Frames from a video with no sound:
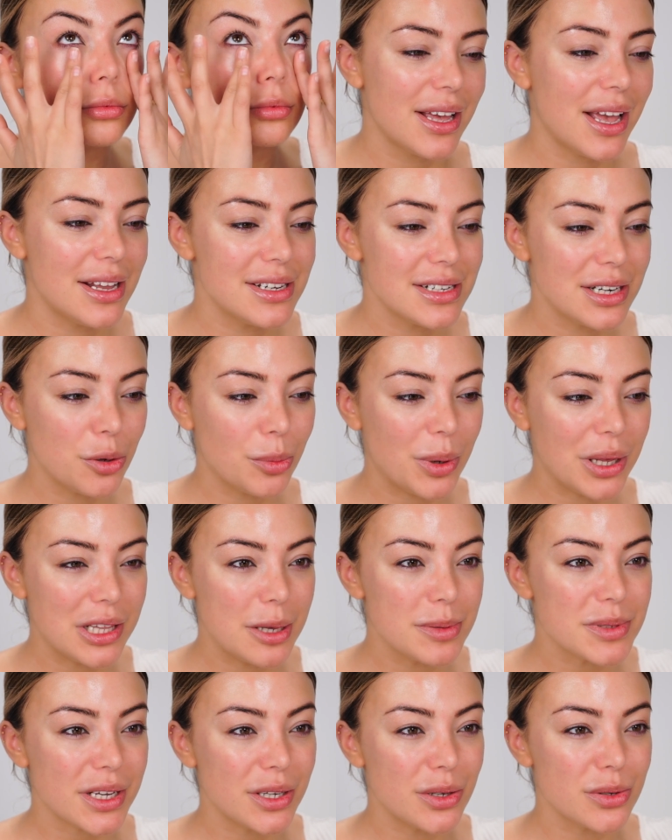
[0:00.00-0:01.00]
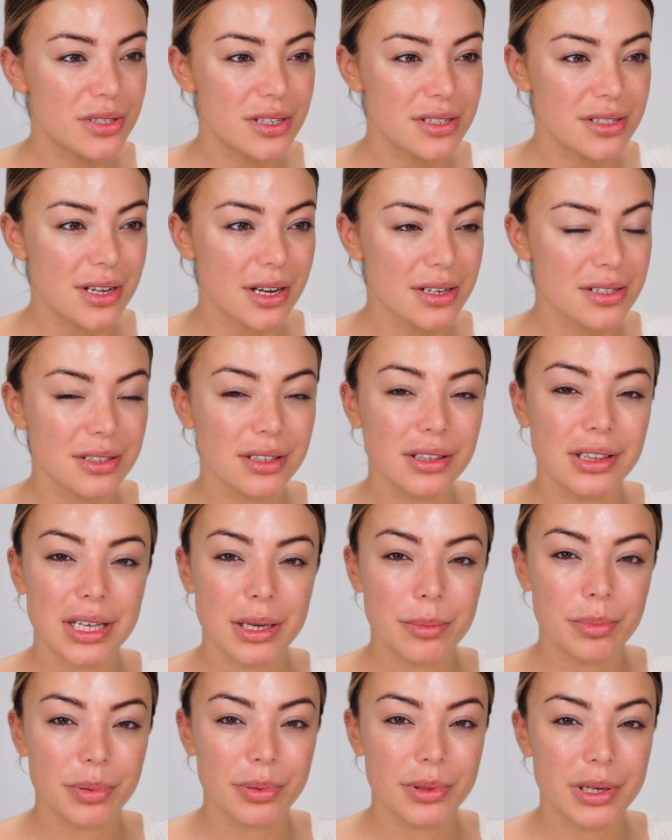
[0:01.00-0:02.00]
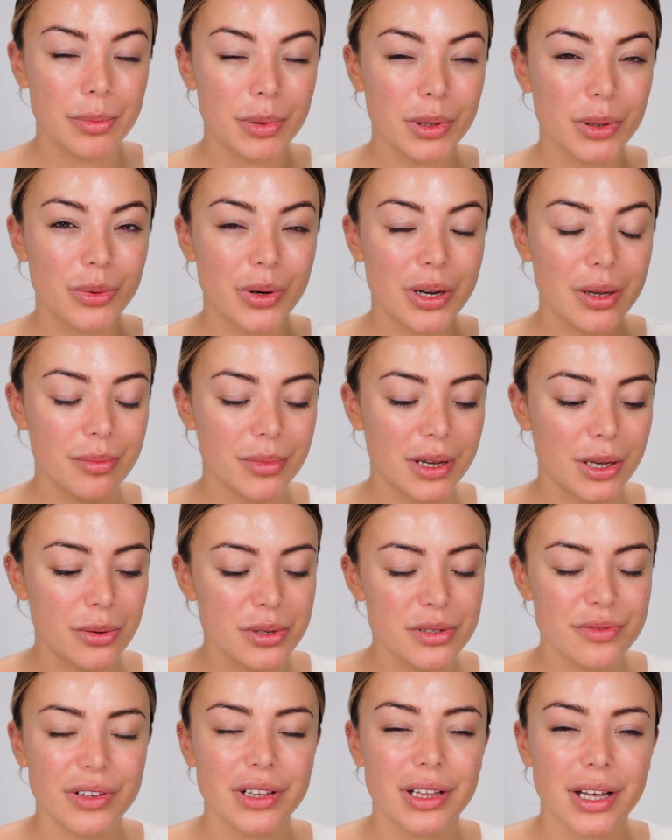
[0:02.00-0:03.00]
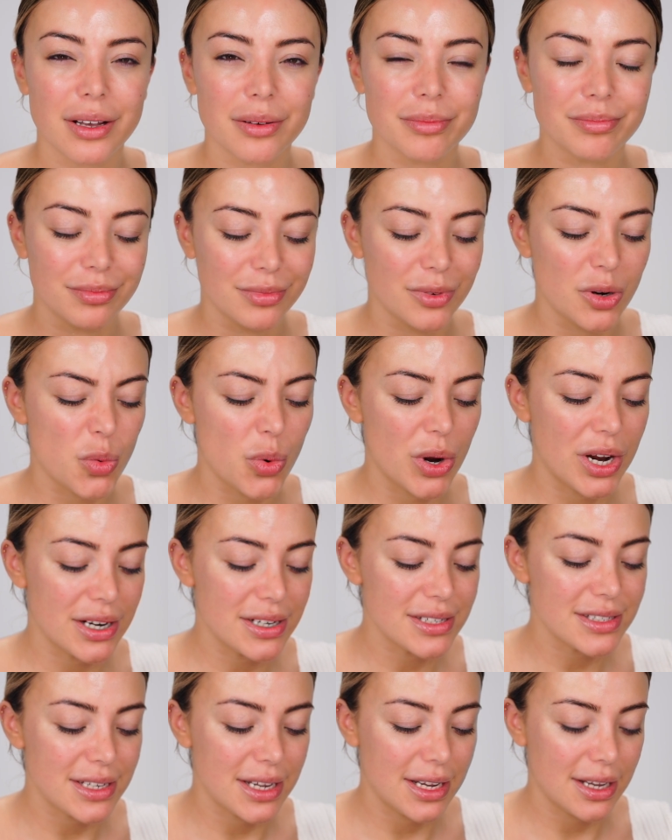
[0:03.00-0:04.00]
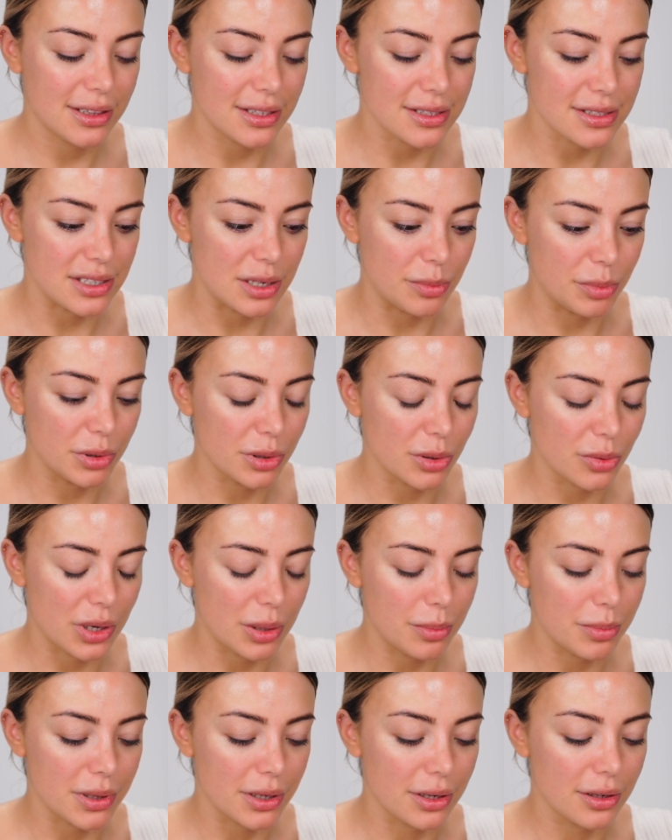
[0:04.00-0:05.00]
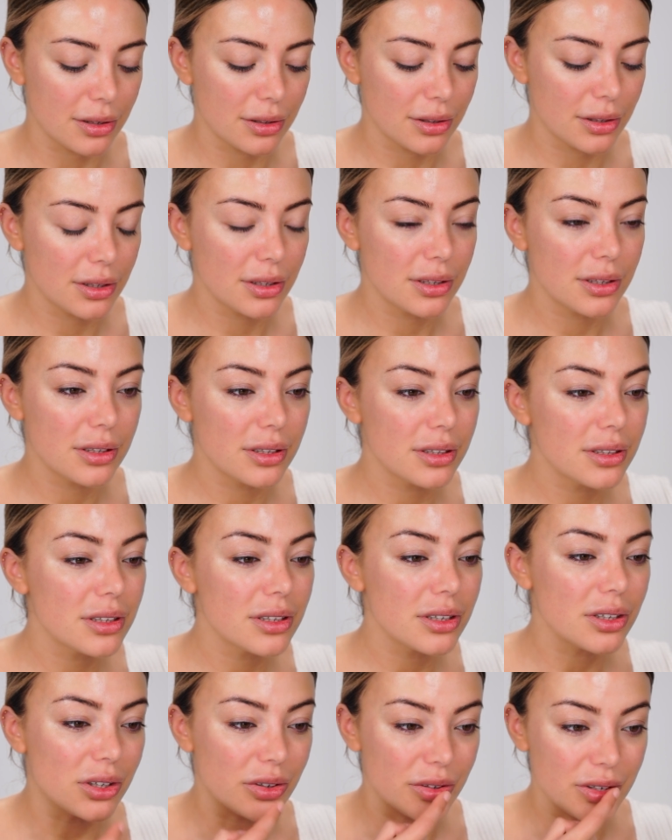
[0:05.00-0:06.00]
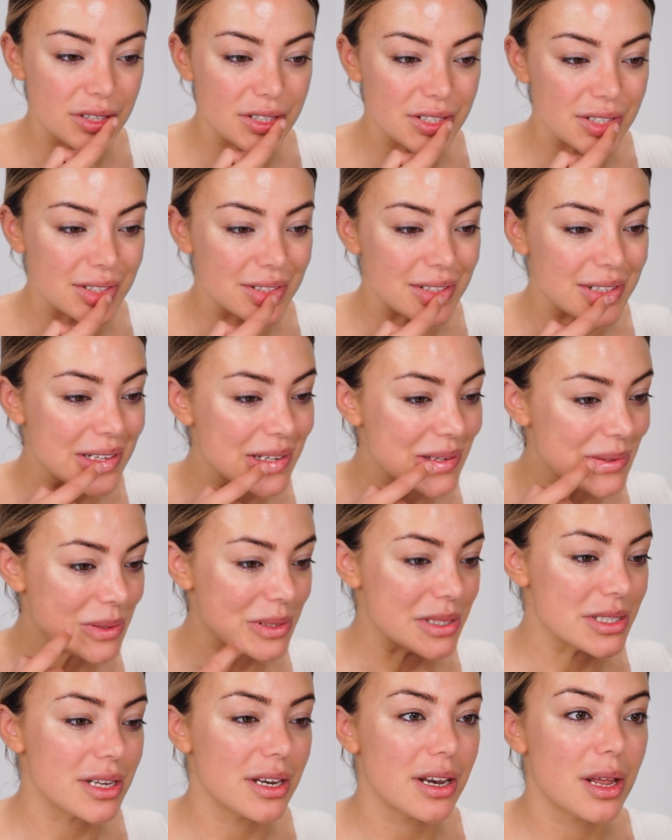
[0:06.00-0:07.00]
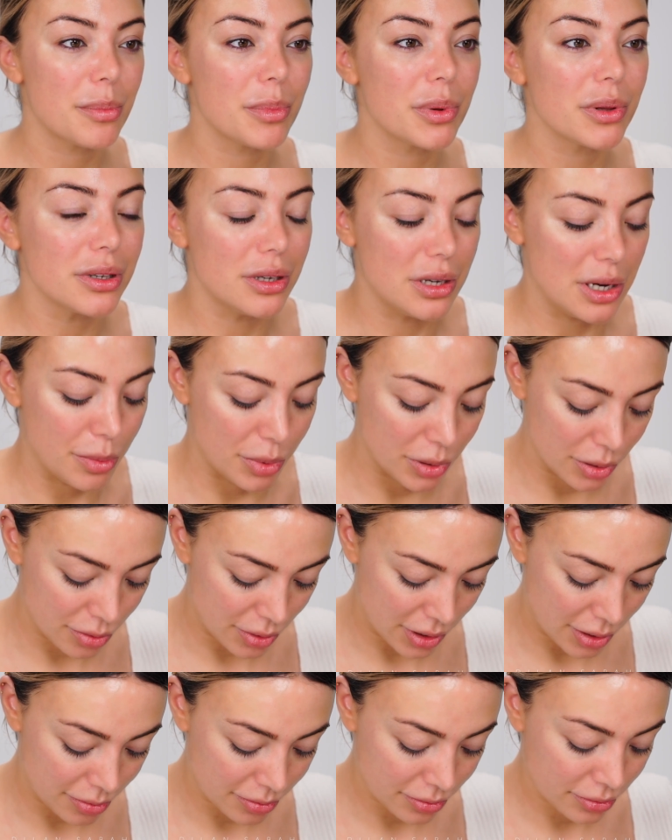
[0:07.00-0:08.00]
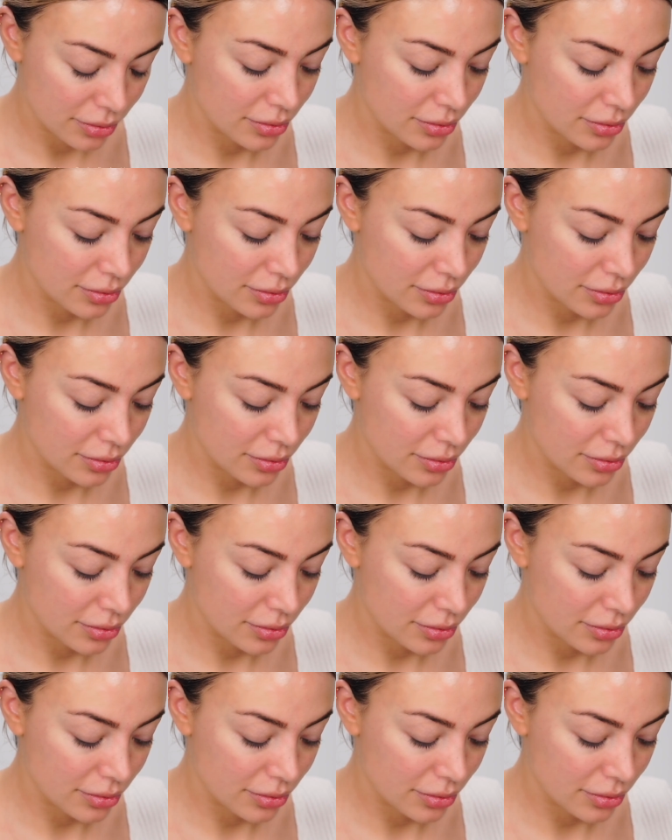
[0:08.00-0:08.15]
And then on my lips, I use this Dr. Lip nipple cream. I always feel like weird saying this nipple cream, but originally it was a nipple cream.